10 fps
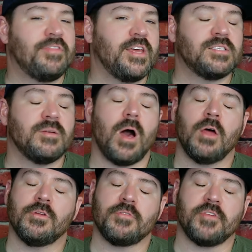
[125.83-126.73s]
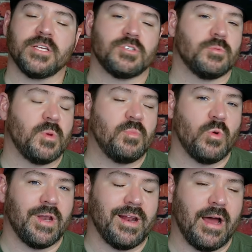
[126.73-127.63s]
I think some other things should be
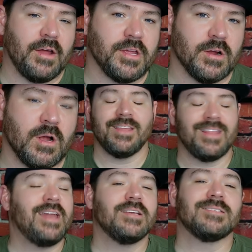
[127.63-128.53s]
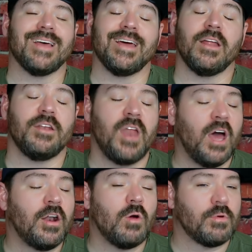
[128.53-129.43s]
pointed out here, and that is that
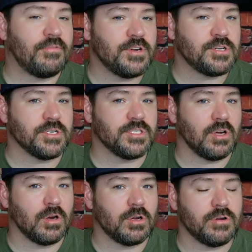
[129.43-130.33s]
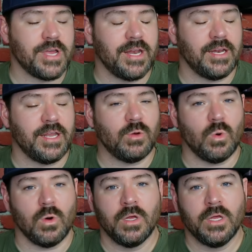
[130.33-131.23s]
not all refrigerants are created
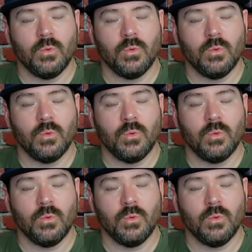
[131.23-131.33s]
equal.